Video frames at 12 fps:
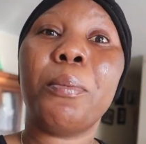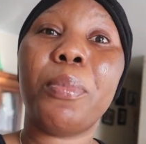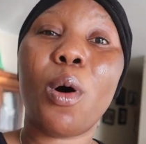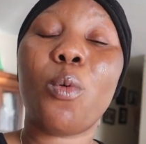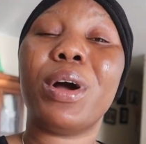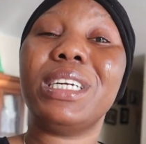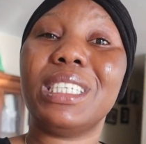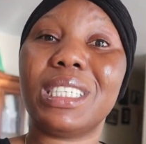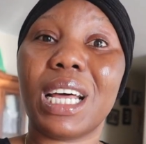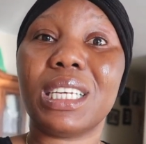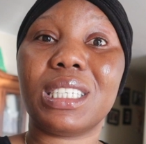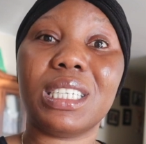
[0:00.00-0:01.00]
But when she
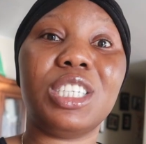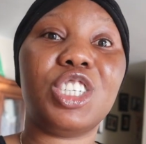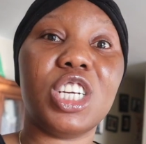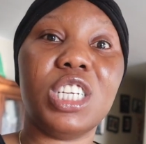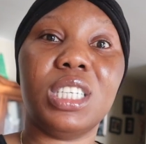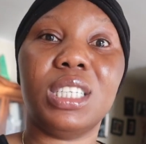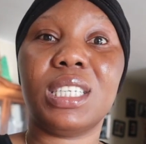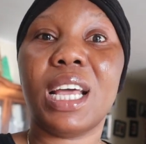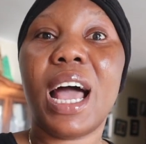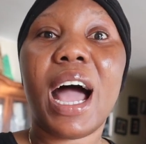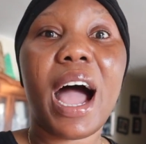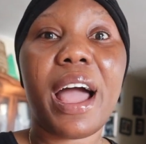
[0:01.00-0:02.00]
starts seeing changes,
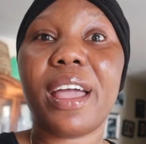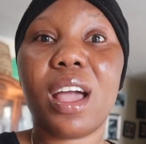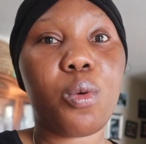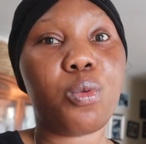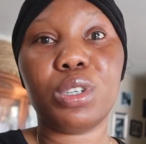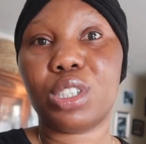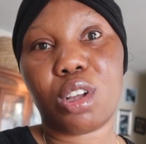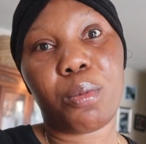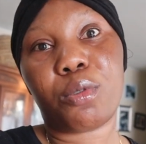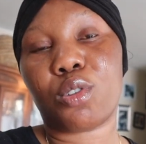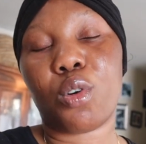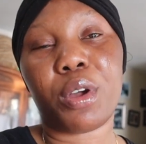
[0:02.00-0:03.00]
her hair won't
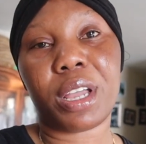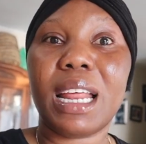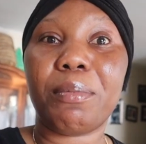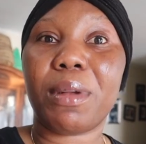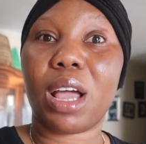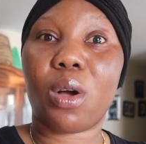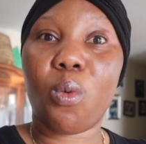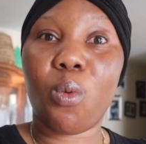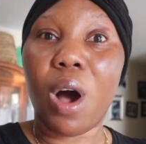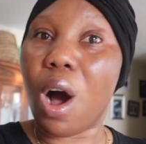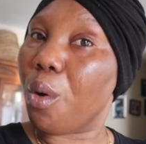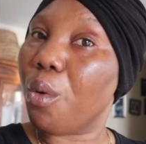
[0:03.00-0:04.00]
stop growing. And I'm like,
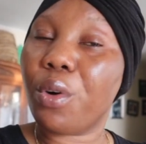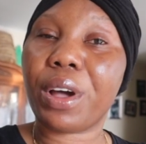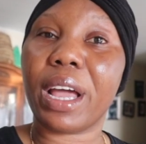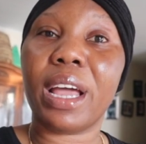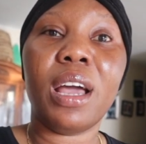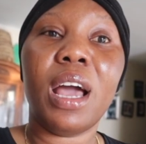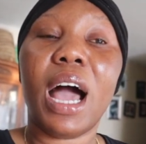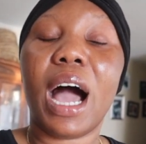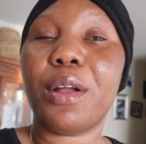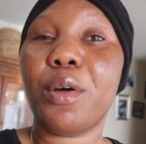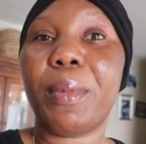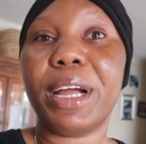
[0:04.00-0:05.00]
wow, okay.
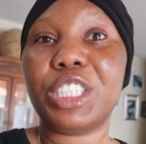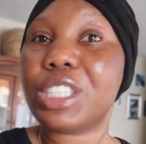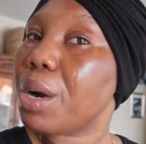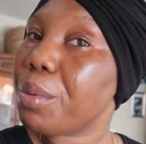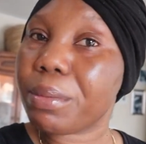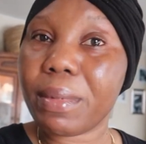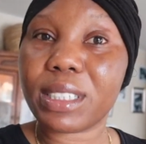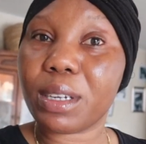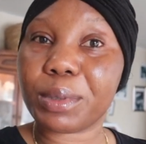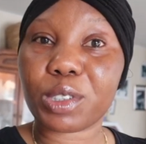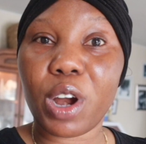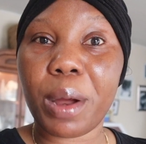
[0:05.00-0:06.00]
I don't mind sharing with my
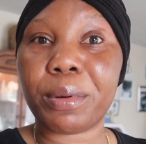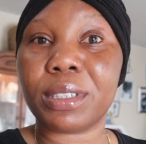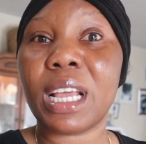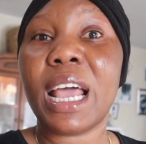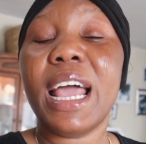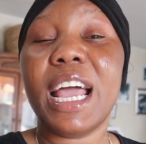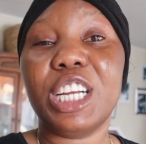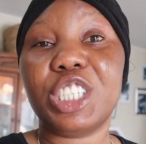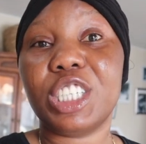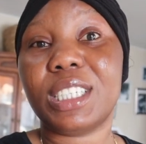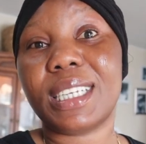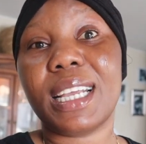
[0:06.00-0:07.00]
subscribers. And
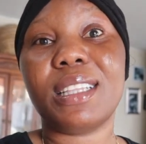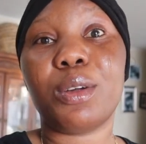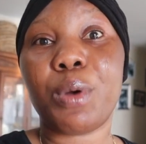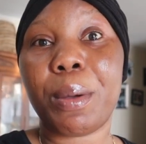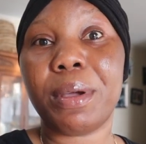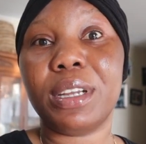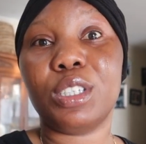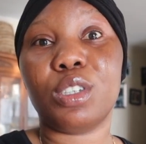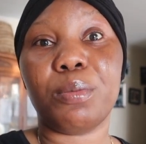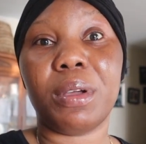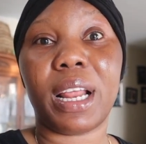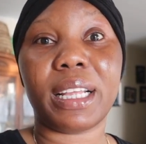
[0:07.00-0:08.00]
she sent the remedy
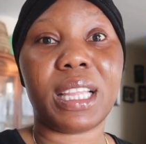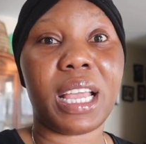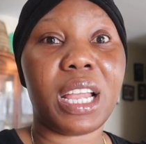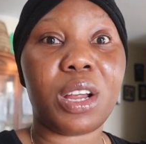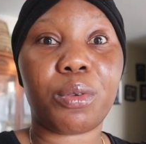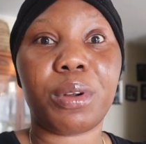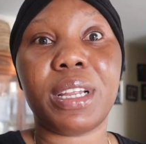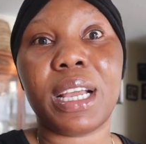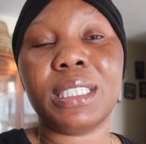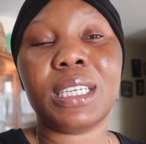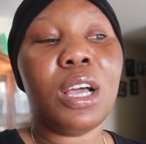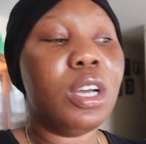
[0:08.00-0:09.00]
to me, like the
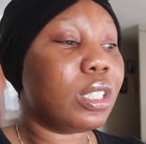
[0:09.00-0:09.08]
ingredients.